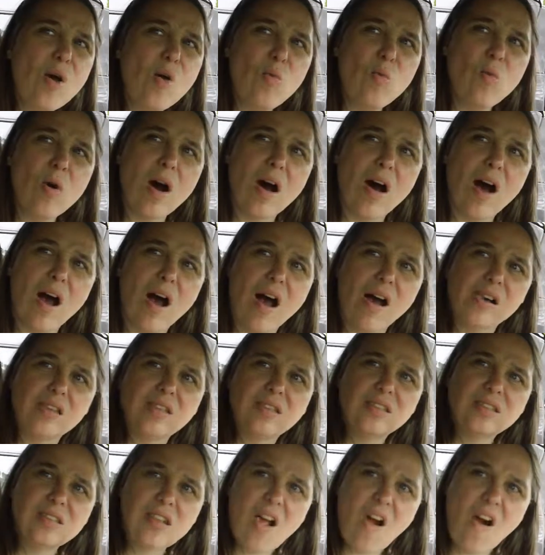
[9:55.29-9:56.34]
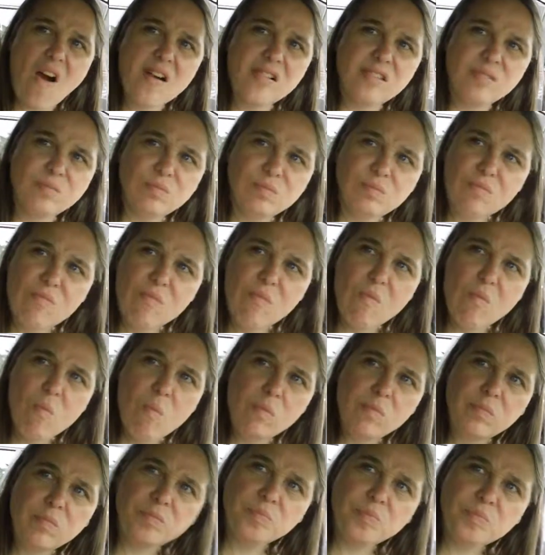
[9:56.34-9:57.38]
What? I took the
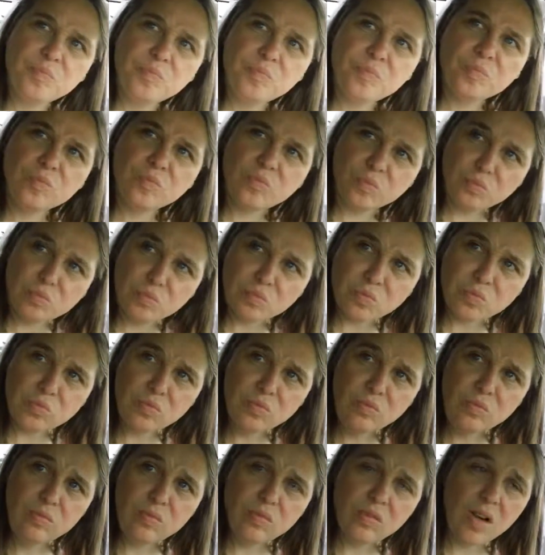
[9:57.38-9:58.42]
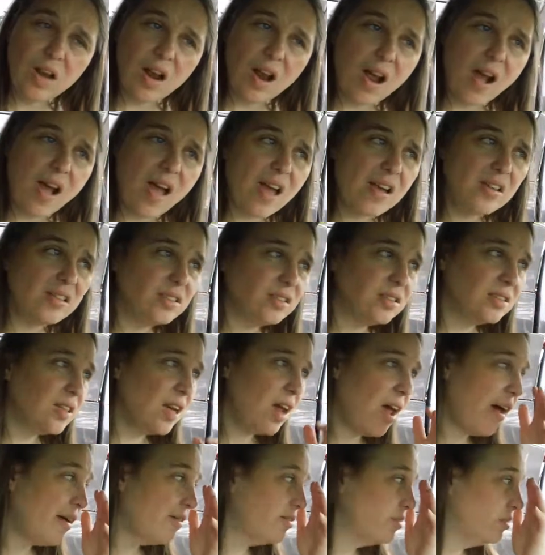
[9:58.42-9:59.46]
tarp over and shook it out on the ground. I'm sure they
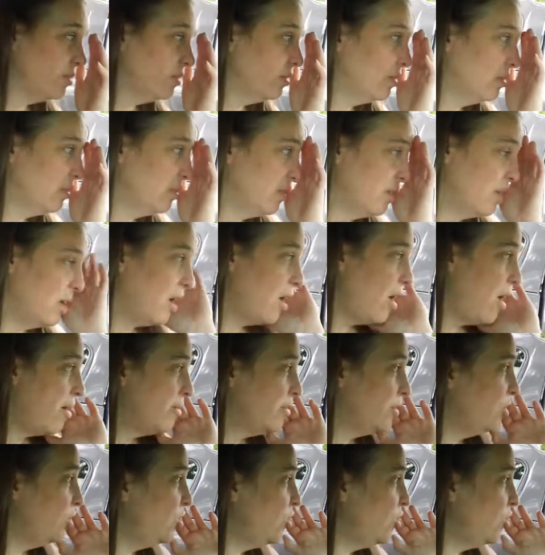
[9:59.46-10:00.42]
found another place to live somewhere.